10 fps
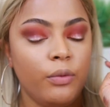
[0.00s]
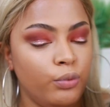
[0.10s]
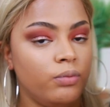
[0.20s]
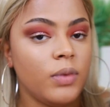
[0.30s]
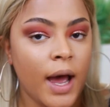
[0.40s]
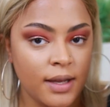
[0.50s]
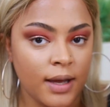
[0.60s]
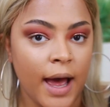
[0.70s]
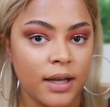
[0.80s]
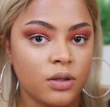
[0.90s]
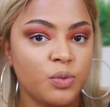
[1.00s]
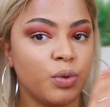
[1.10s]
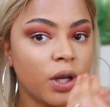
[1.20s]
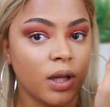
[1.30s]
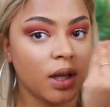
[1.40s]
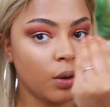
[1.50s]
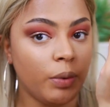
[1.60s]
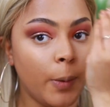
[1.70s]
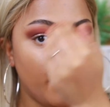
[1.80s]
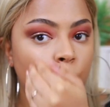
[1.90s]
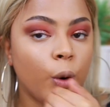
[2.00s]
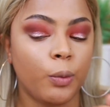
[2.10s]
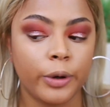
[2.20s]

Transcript: I had to put a little bit more